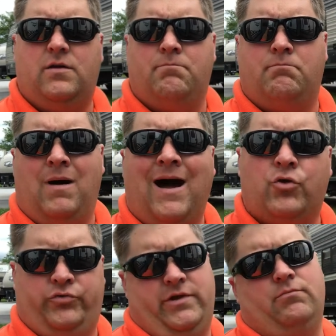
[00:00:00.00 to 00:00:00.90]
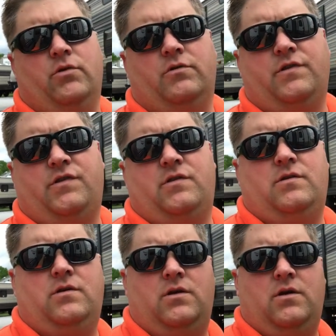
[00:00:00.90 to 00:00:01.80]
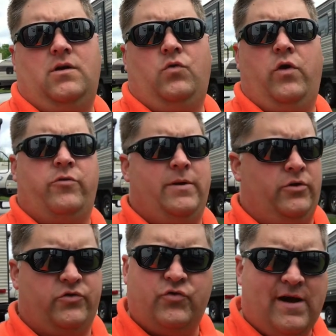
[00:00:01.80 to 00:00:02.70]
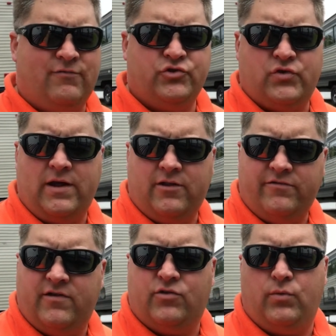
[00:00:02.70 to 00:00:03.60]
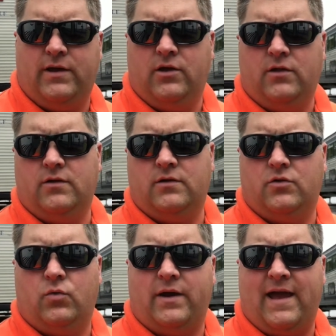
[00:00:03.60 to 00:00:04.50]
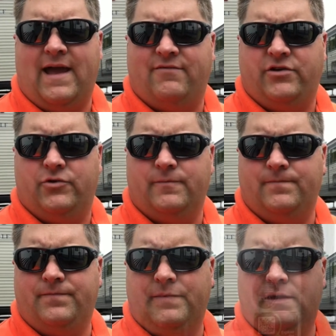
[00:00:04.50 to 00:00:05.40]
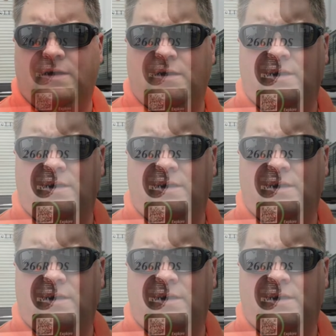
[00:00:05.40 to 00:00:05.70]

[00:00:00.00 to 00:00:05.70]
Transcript: model numbers, whether it be on a travel trailer, fifth wheel, or what have you. The fact of the